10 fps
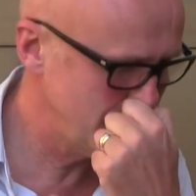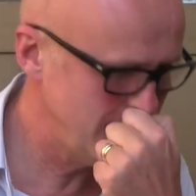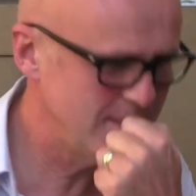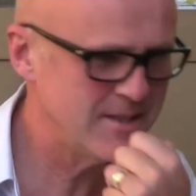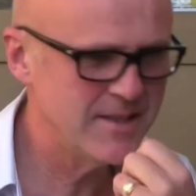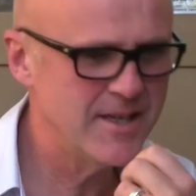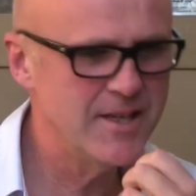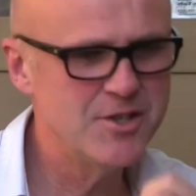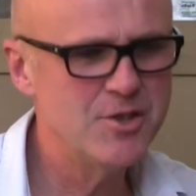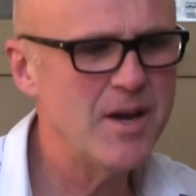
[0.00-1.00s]
listen
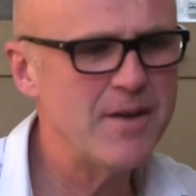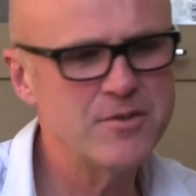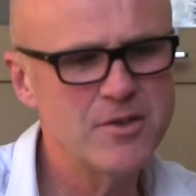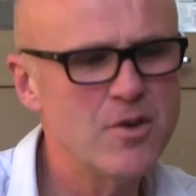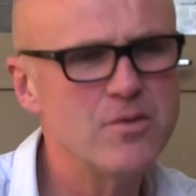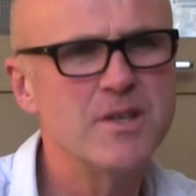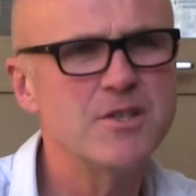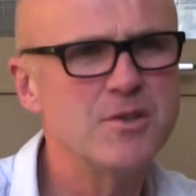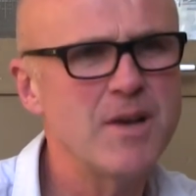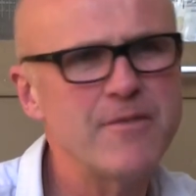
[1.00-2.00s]
kids, you have to know
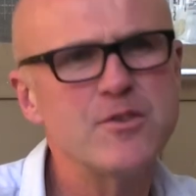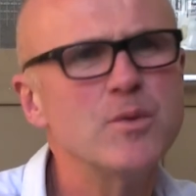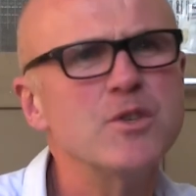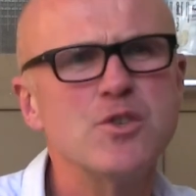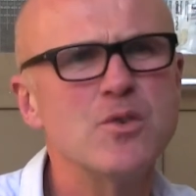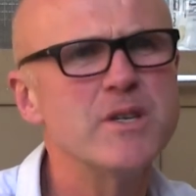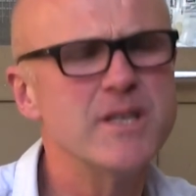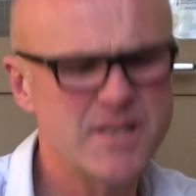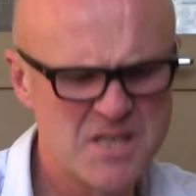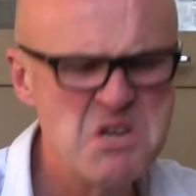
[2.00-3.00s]
this, you have to enjoy
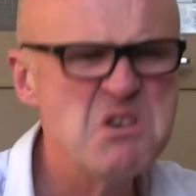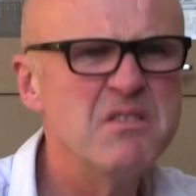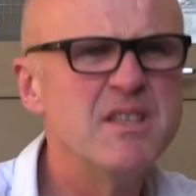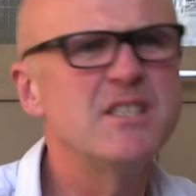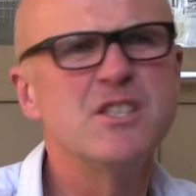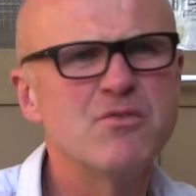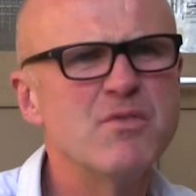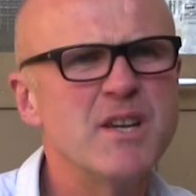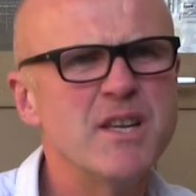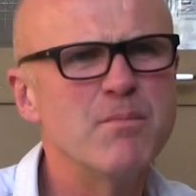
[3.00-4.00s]
this, this is
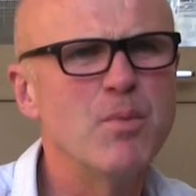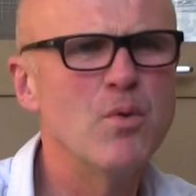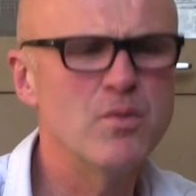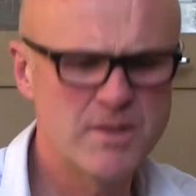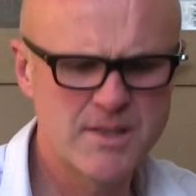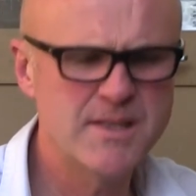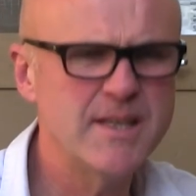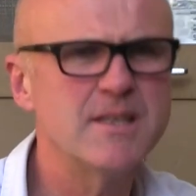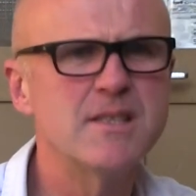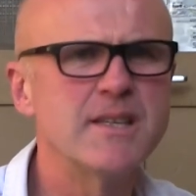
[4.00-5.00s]
really important,
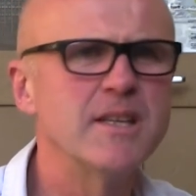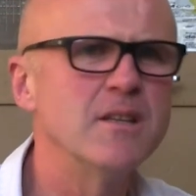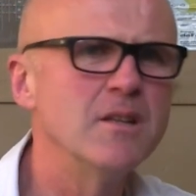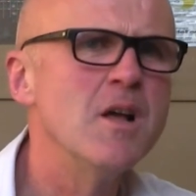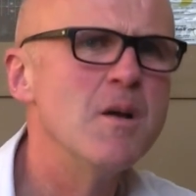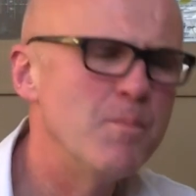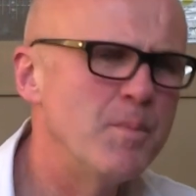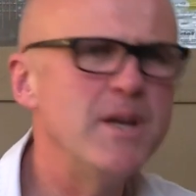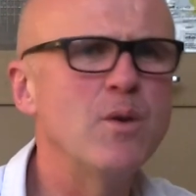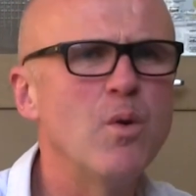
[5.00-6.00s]
sit still,
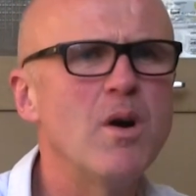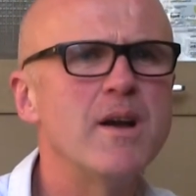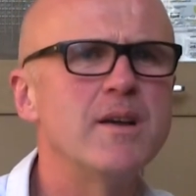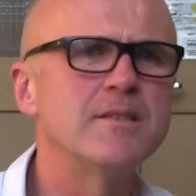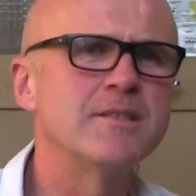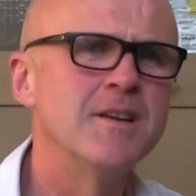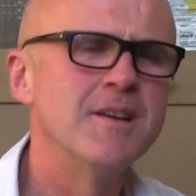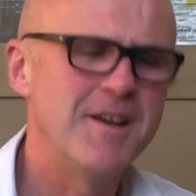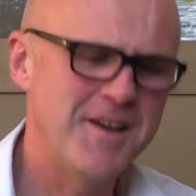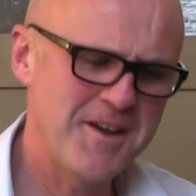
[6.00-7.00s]
be quiet,
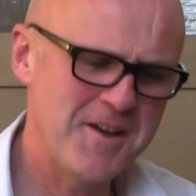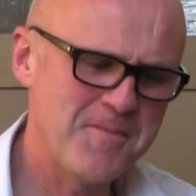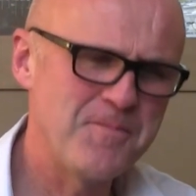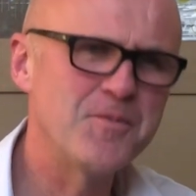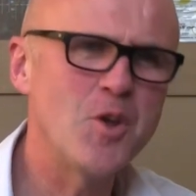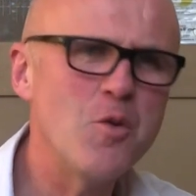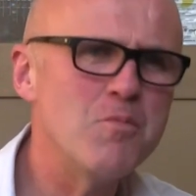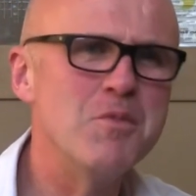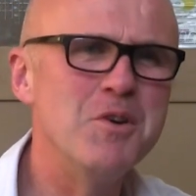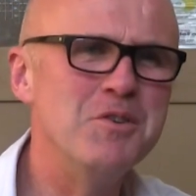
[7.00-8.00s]

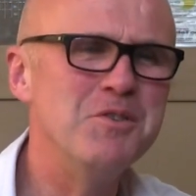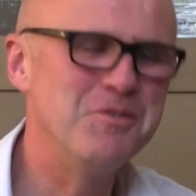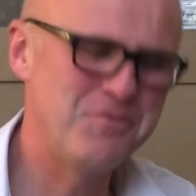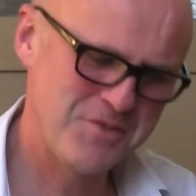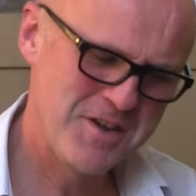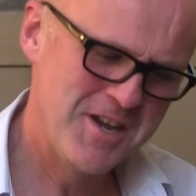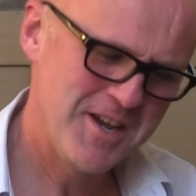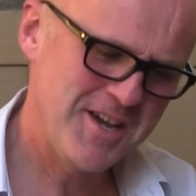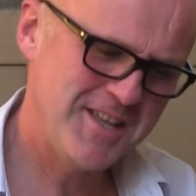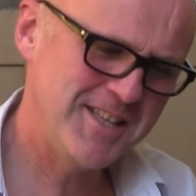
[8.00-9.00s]
don't move.
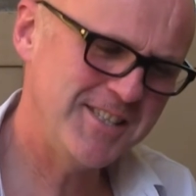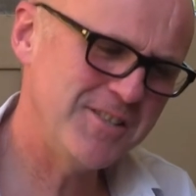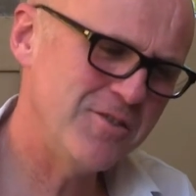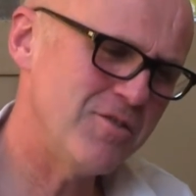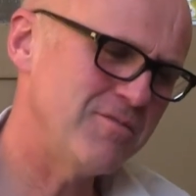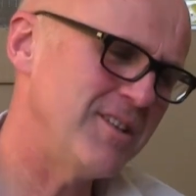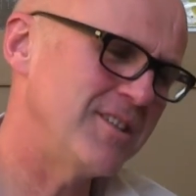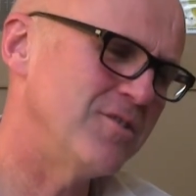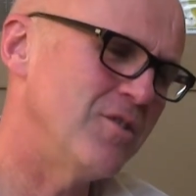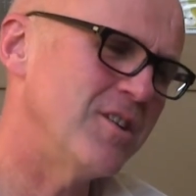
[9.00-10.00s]

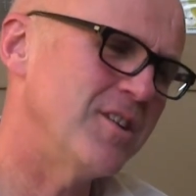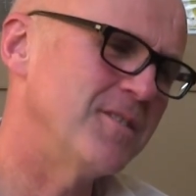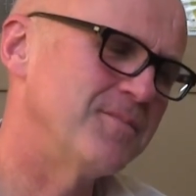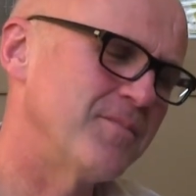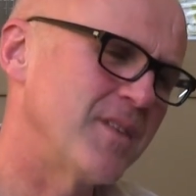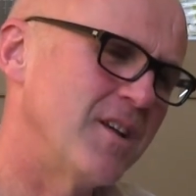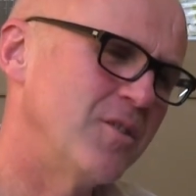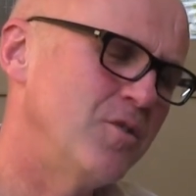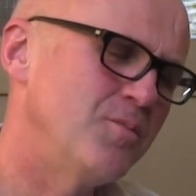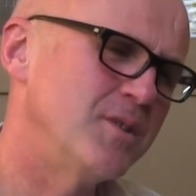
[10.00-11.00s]
That's not a
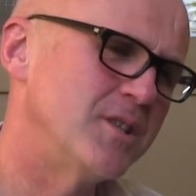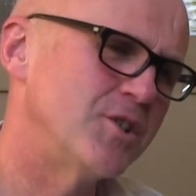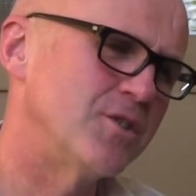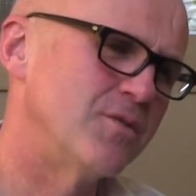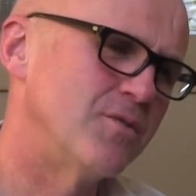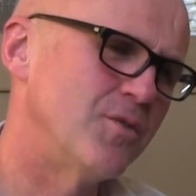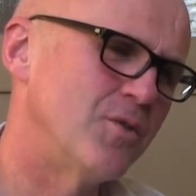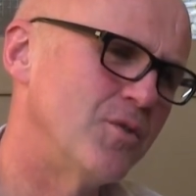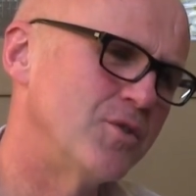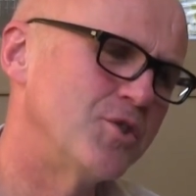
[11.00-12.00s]
good position
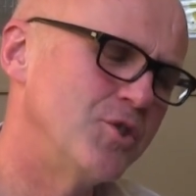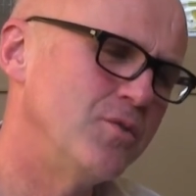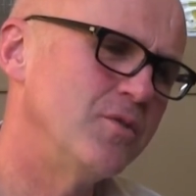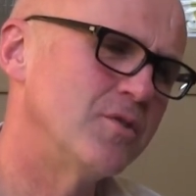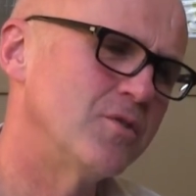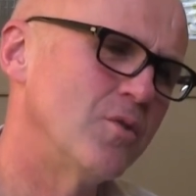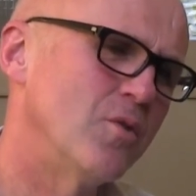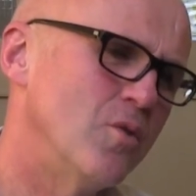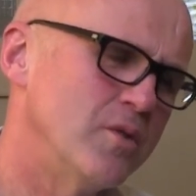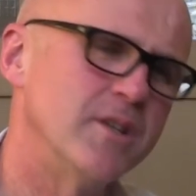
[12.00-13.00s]
for students
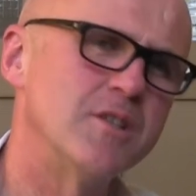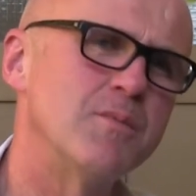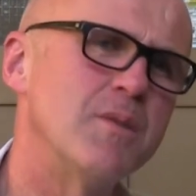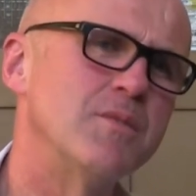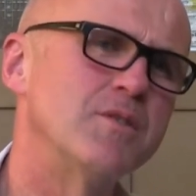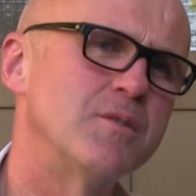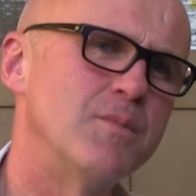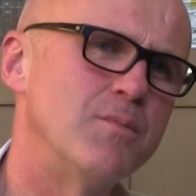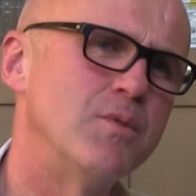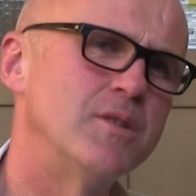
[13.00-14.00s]
or audience members to
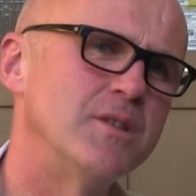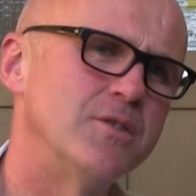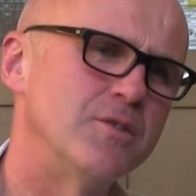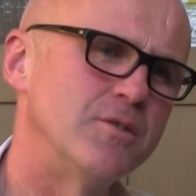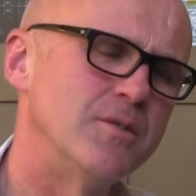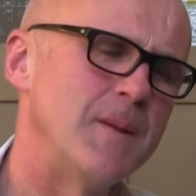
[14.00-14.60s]
be put into.